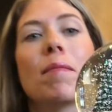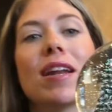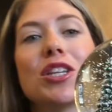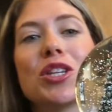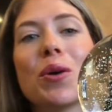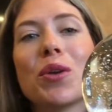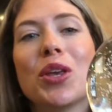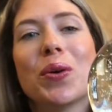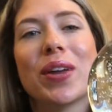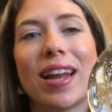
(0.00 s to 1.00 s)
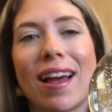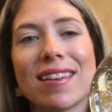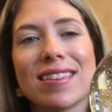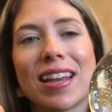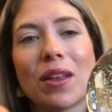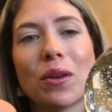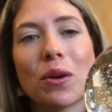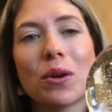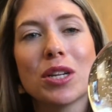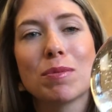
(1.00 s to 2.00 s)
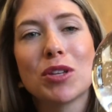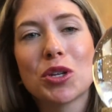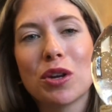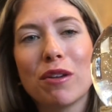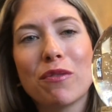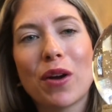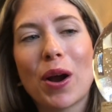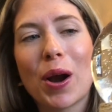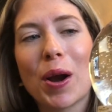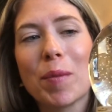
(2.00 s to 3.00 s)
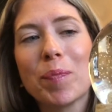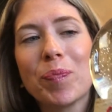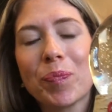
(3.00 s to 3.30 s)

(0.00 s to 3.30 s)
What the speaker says: but it's so cute, and it has like a little Christmas tree farm.